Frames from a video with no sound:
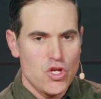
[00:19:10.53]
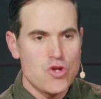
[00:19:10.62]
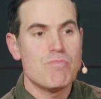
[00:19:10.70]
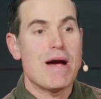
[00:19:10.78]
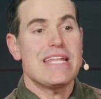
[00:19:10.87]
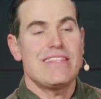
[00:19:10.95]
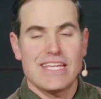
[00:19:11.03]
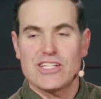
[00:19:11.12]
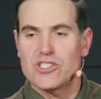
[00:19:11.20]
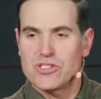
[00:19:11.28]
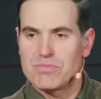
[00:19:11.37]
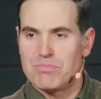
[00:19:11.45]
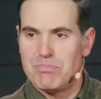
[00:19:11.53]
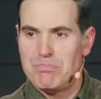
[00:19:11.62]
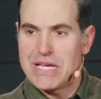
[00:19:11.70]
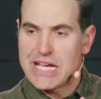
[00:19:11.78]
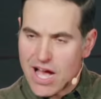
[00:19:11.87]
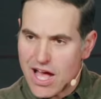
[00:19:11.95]
You might think it's
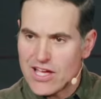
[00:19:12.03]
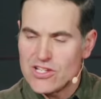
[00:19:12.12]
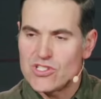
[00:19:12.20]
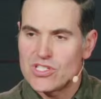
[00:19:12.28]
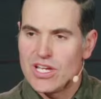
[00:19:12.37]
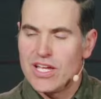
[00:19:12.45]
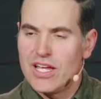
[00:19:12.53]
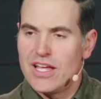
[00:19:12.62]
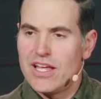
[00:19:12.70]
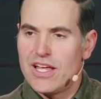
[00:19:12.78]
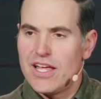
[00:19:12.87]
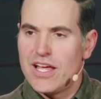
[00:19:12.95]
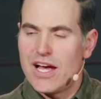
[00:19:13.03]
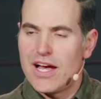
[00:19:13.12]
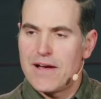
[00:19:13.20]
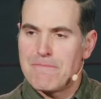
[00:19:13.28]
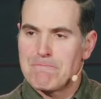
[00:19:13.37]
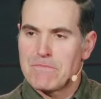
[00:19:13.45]
because
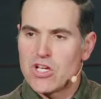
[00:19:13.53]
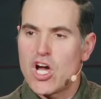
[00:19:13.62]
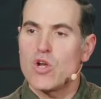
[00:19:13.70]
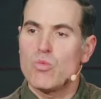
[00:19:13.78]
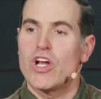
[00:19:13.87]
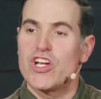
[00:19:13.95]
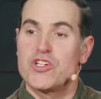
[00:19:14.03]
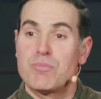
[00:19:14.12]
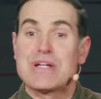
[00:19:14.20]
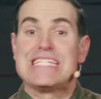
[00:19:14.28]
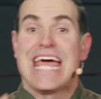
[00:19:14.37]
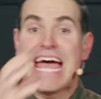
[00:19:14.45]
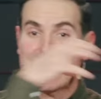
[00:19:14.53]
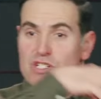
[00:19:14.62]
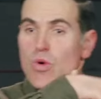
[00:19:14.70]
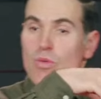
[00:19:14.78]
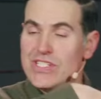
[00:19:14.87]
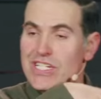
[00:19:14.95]
um, God wanted to
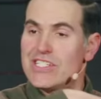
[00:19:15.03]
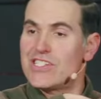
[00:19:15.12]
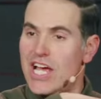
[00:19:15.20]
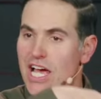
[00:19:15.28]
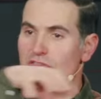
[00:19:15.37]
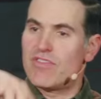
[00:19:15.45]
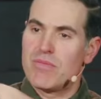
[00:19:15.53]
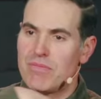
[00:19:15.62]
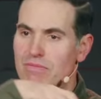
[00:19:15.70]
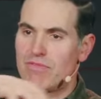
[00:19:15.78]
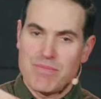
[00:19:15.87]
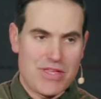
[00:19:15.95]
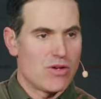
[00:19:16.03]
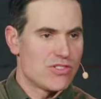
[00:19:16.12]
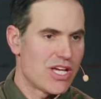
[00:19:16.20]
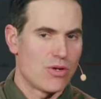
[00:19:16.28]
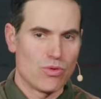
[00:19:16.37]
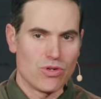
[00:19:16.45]
protect what was inside from, from the
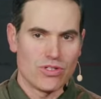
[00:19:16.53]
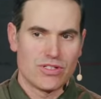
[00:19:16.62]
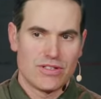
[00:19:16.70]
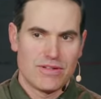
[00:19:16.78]
outside world.